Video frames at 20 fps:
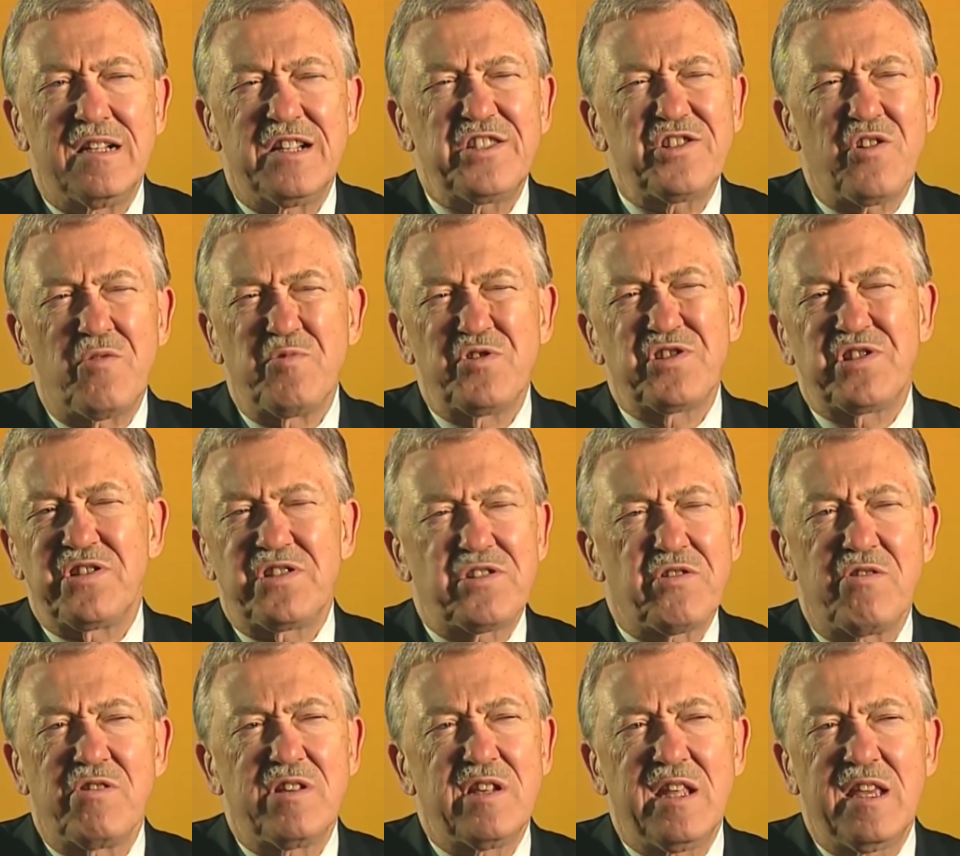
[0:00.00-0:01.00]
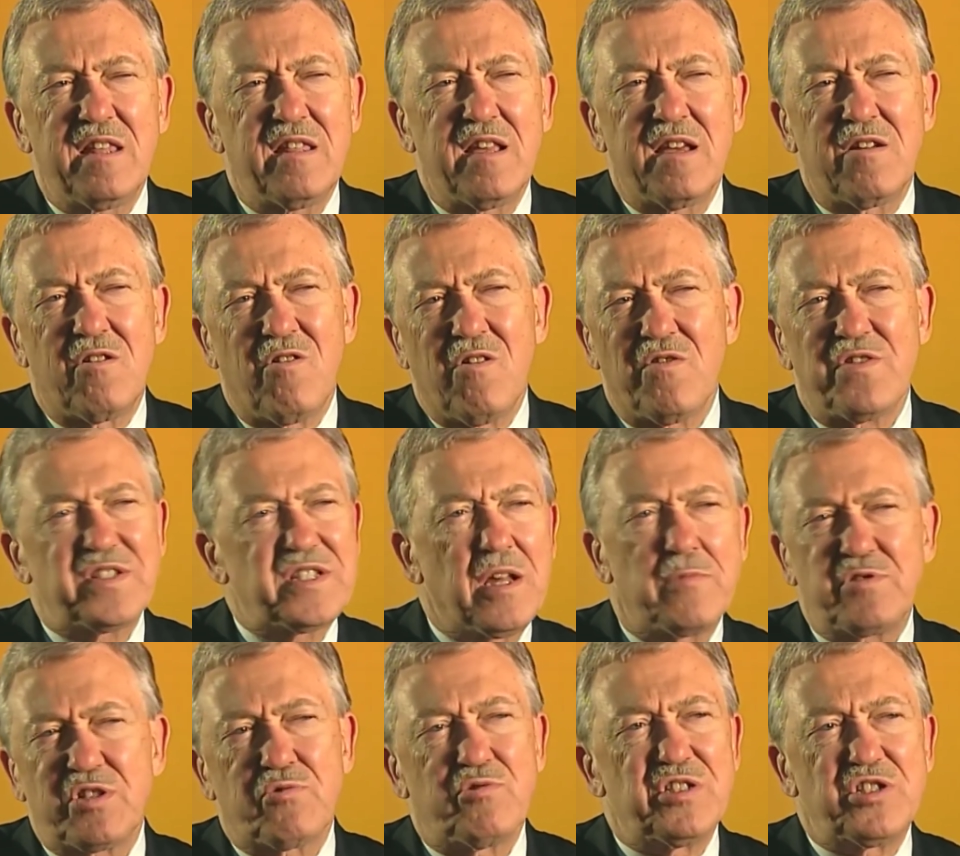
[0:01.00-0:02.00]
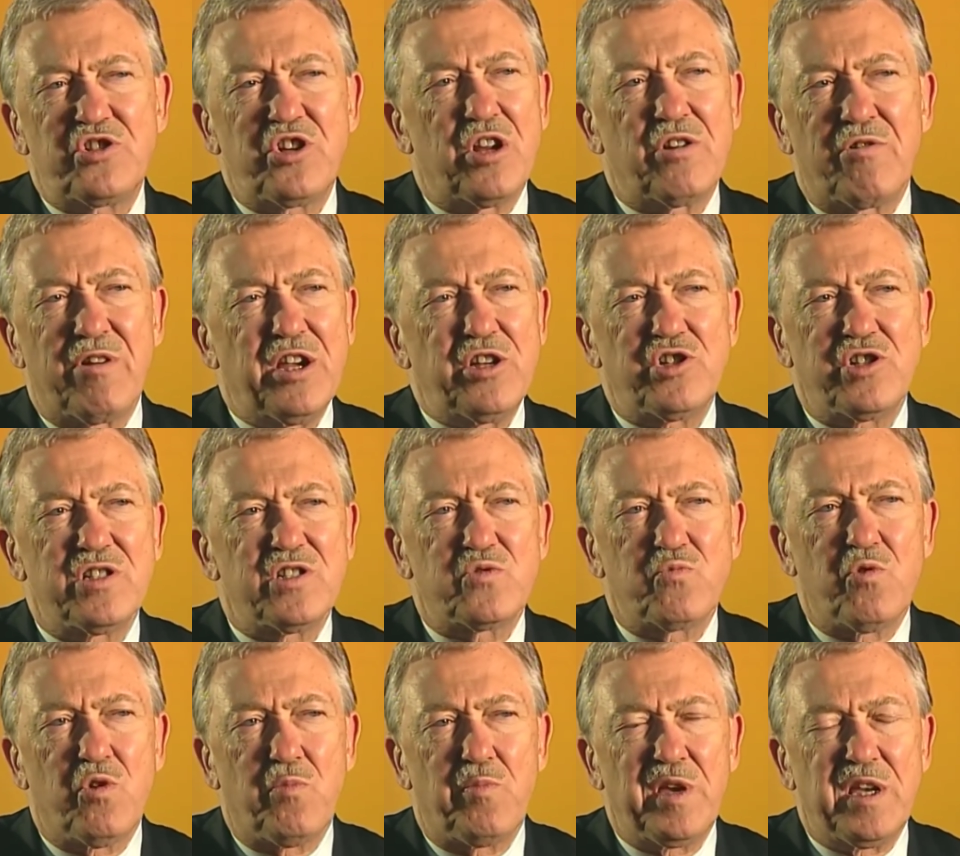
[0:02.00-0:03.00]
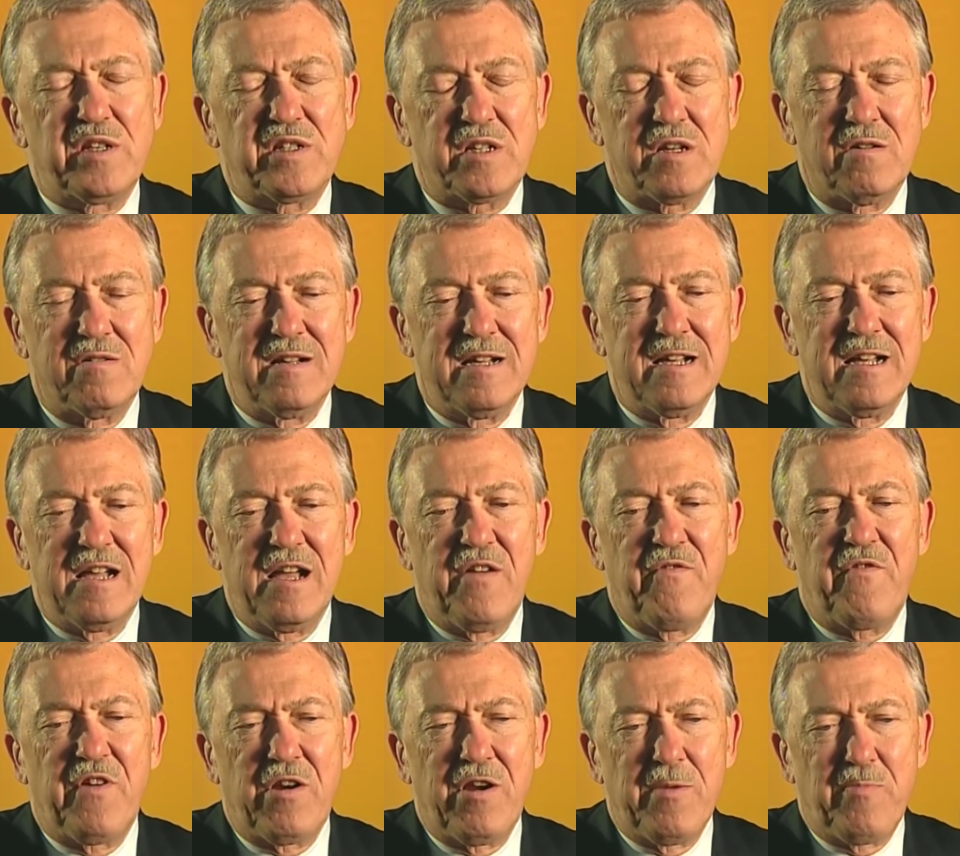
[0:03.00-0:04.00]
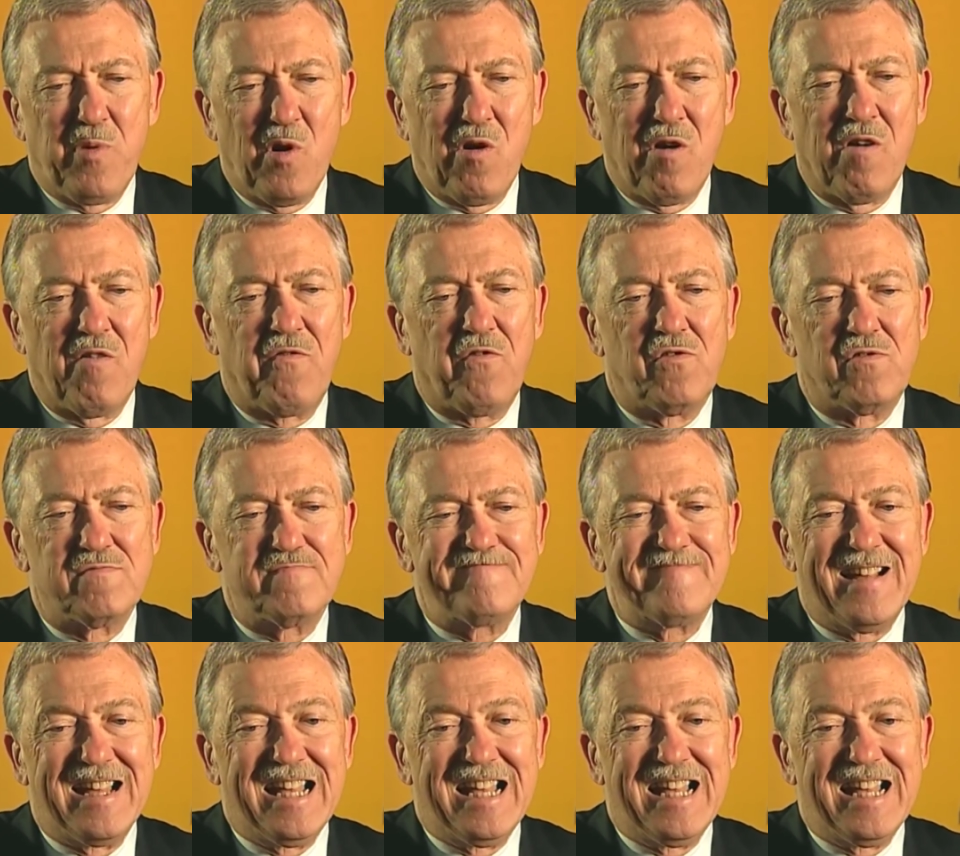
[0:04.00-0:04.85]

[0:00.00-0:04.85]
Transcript: it's almost a certainty that all the subsequent generations will be. So, very powerful.